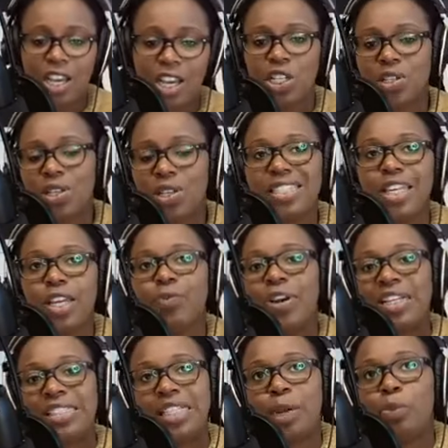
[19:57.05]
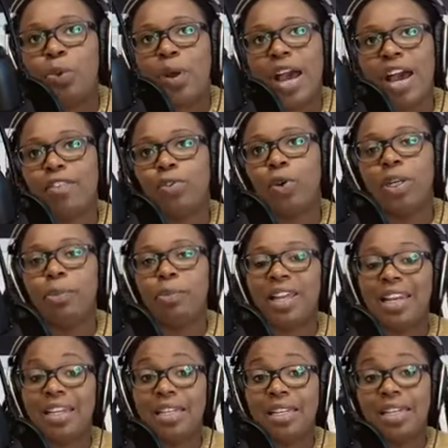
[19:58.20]
So let's say, for example, I have only been
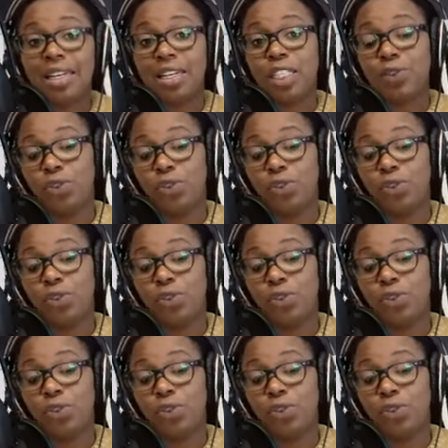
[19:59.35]
in the Netherlands for